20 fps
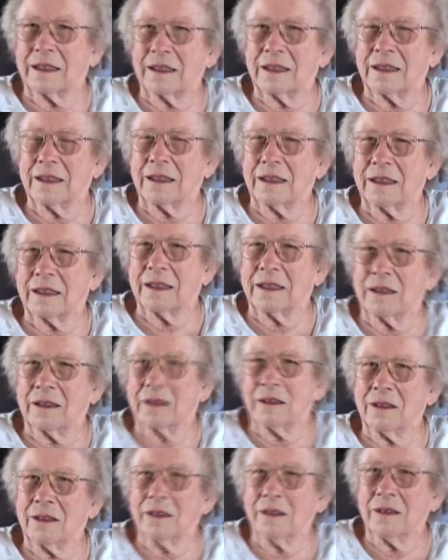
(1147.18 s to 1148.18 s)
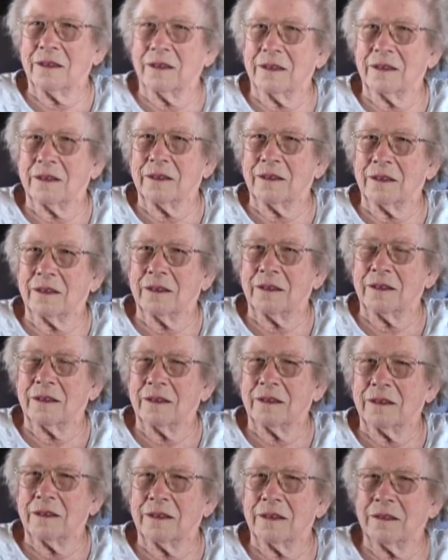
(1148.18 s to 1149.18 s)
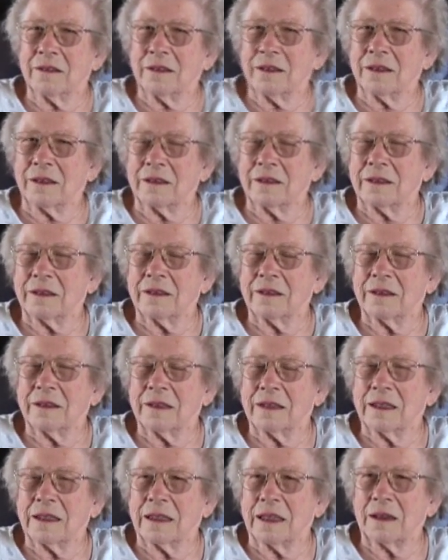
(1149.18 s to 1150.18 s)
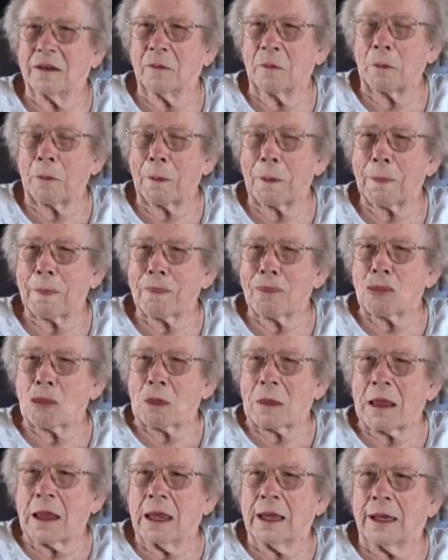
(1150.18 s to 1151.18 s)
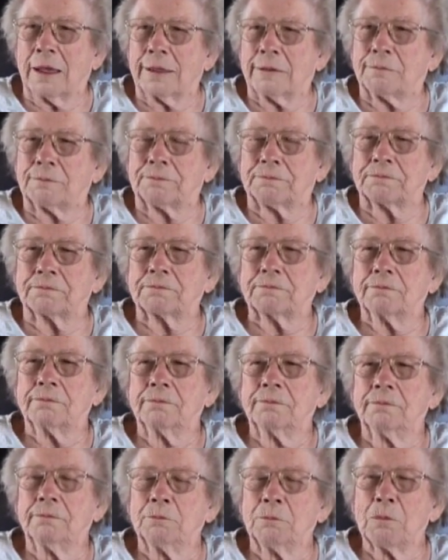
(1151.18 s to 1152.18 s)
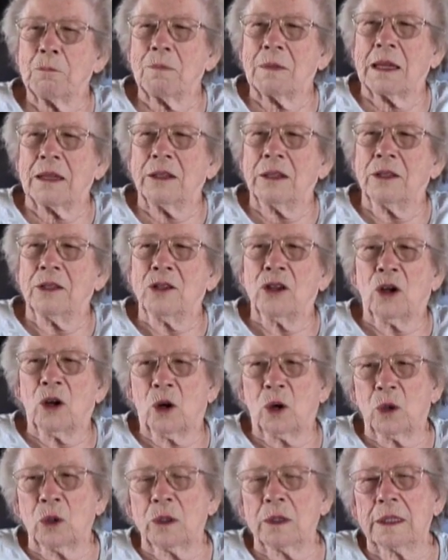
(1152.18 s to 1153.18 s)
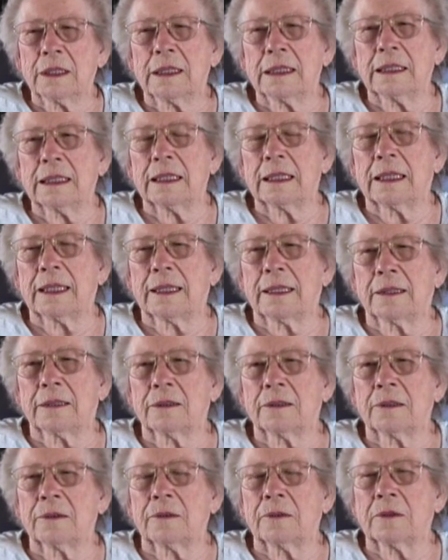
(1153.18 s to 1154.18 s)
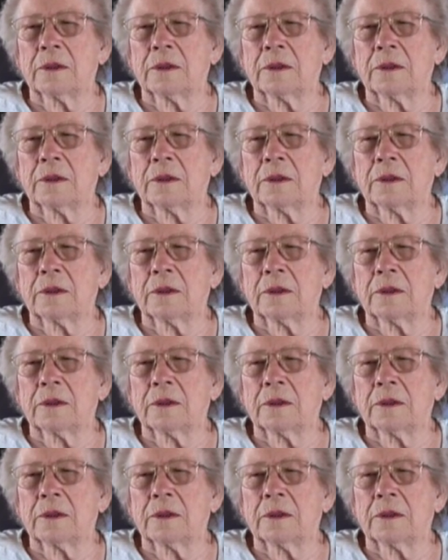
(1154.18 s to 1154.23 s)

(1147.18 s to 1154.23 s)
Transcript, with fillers: when did you move from Cowley? Was that when you went to college? Or? No. Uh,